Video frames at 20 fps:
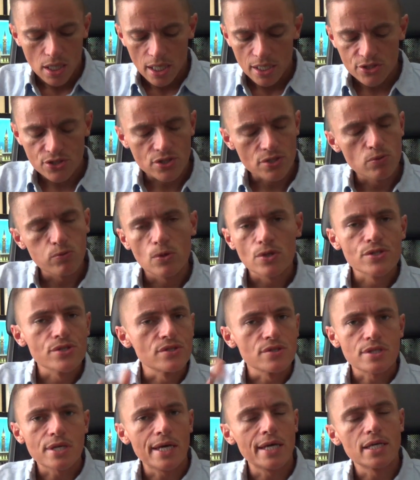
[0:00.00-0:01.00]
I just
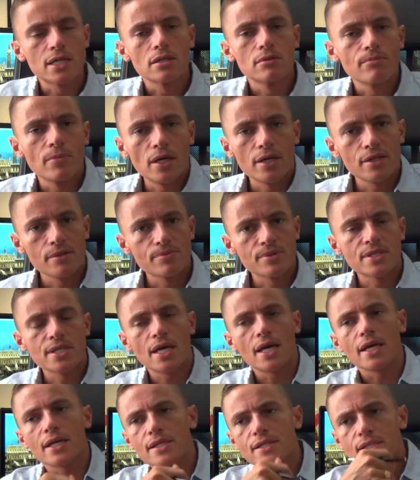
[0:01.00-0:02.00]
wasn't taken by the
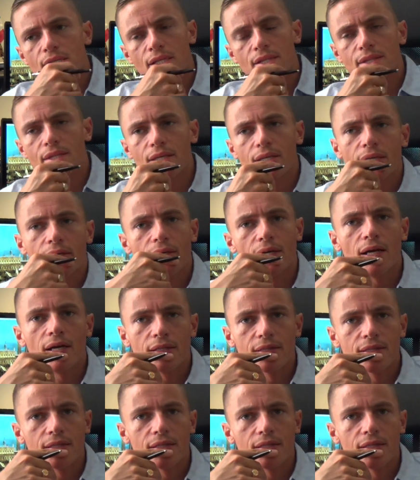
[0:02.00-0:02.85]
Pateks. I